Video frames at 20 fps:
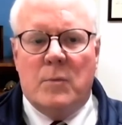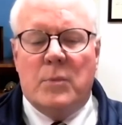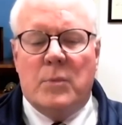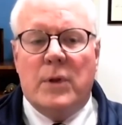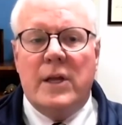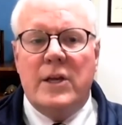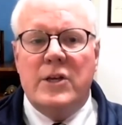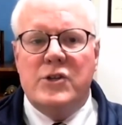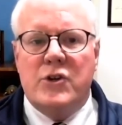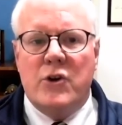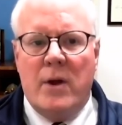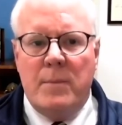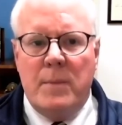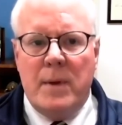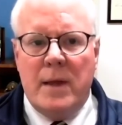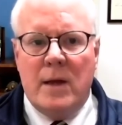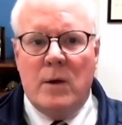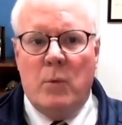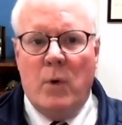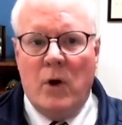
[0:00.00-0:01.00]
Please join
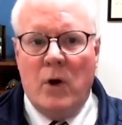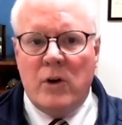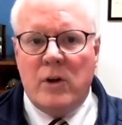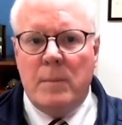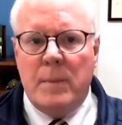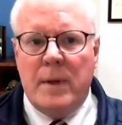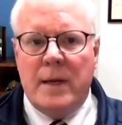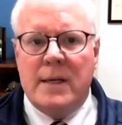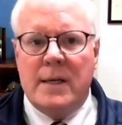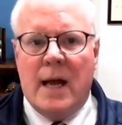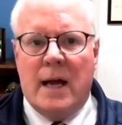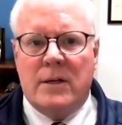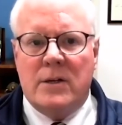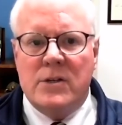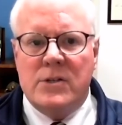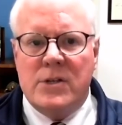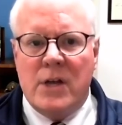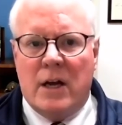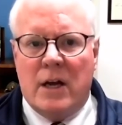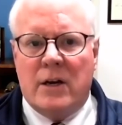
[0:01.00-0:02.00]
me in welcoming
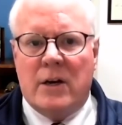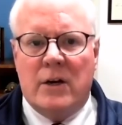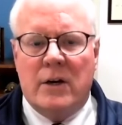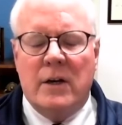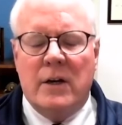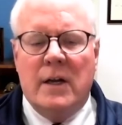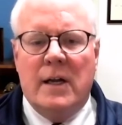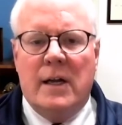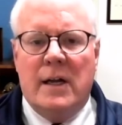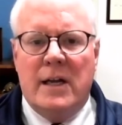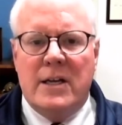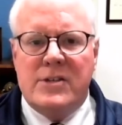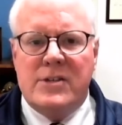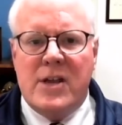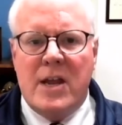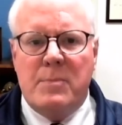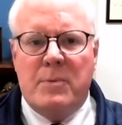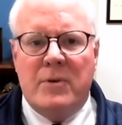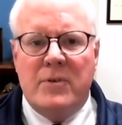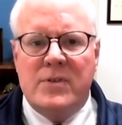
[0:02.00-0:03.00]
Dr. Zucker as
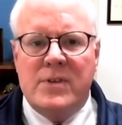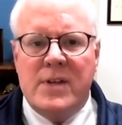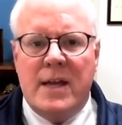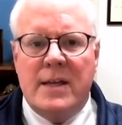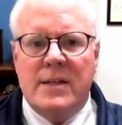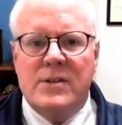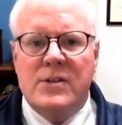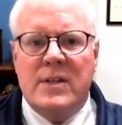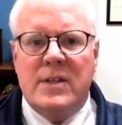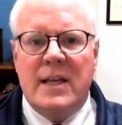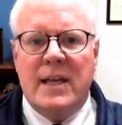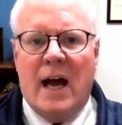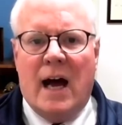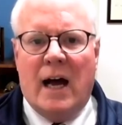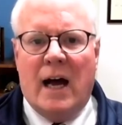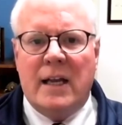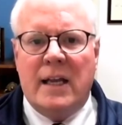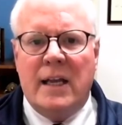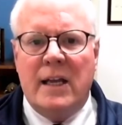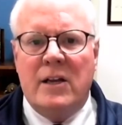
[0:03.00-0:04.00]
he presents the
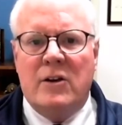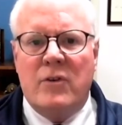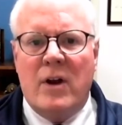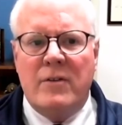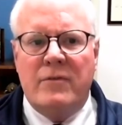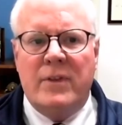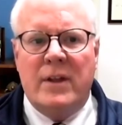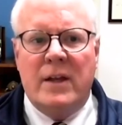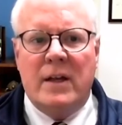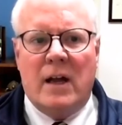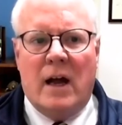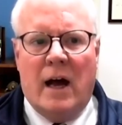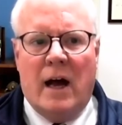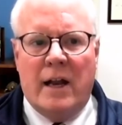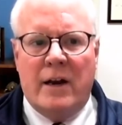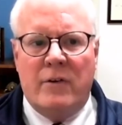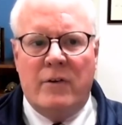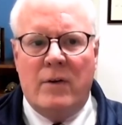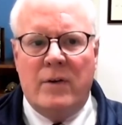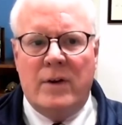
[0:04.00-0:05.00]
Ake Grenvik
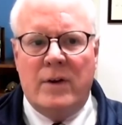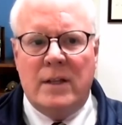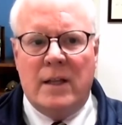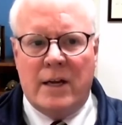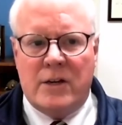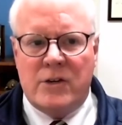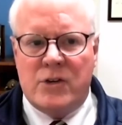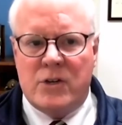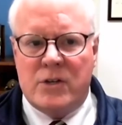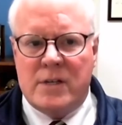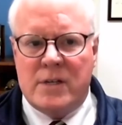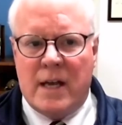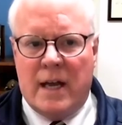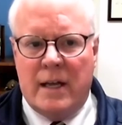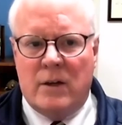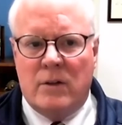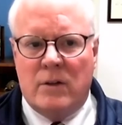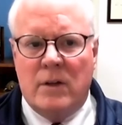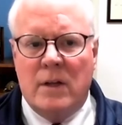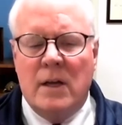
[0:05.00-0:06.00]
Honorary Lecture
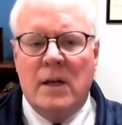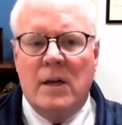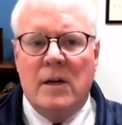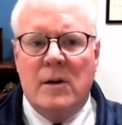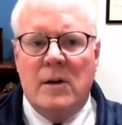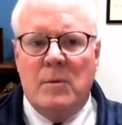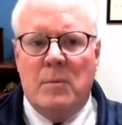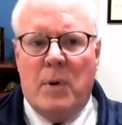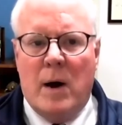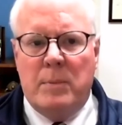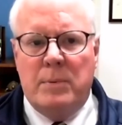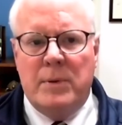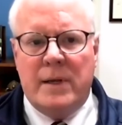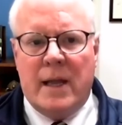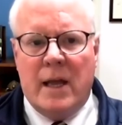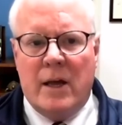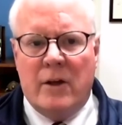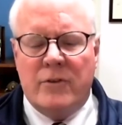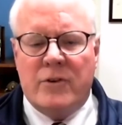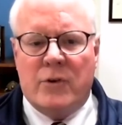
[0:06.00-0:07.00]
titled
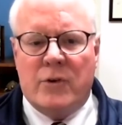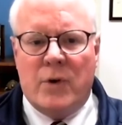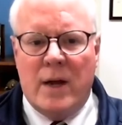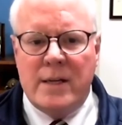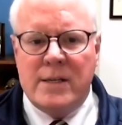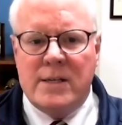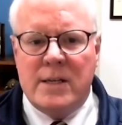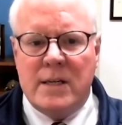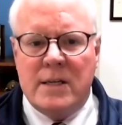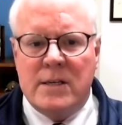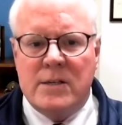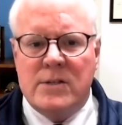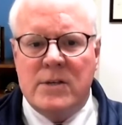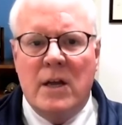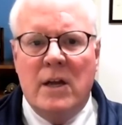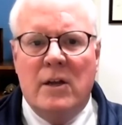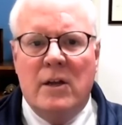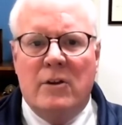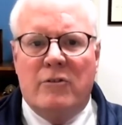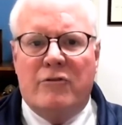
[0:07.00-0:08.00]
Public Health Crises,
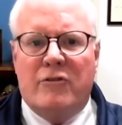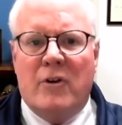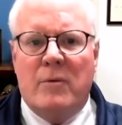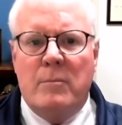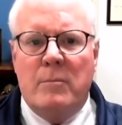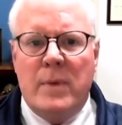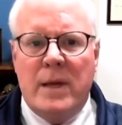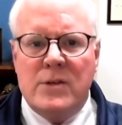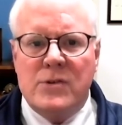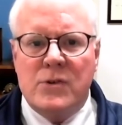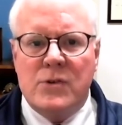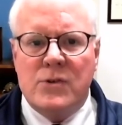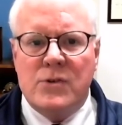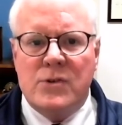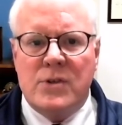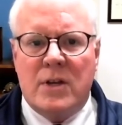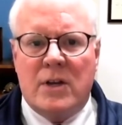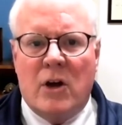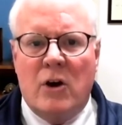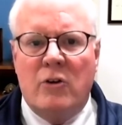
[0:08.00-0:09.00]
From
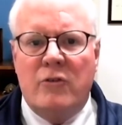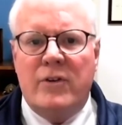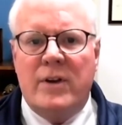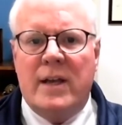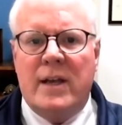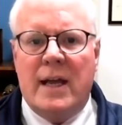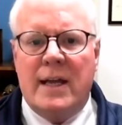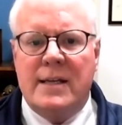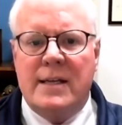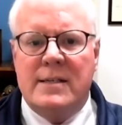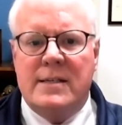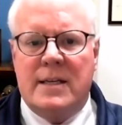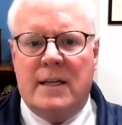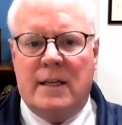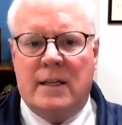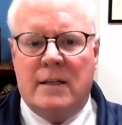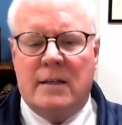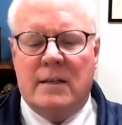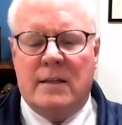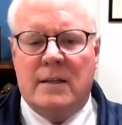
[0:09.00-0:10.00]
Measles to
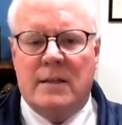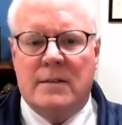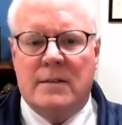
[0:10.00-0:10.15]
COVID-19.